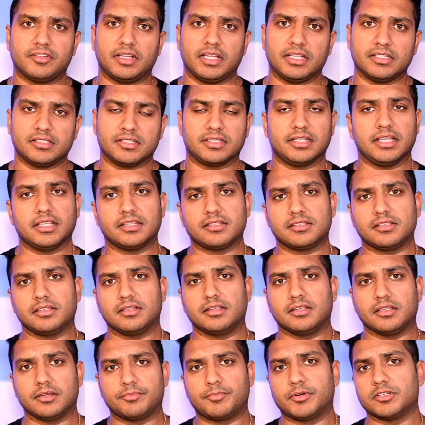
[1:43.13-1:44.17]
and to get
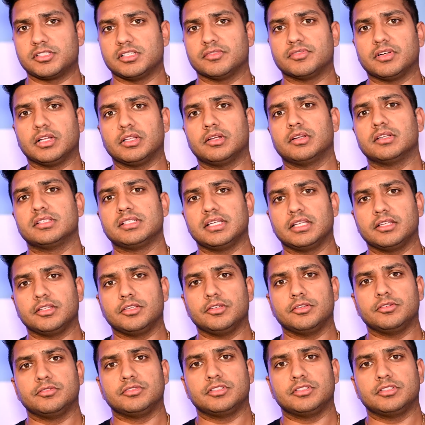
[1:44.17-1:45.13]
a person of color to tell you,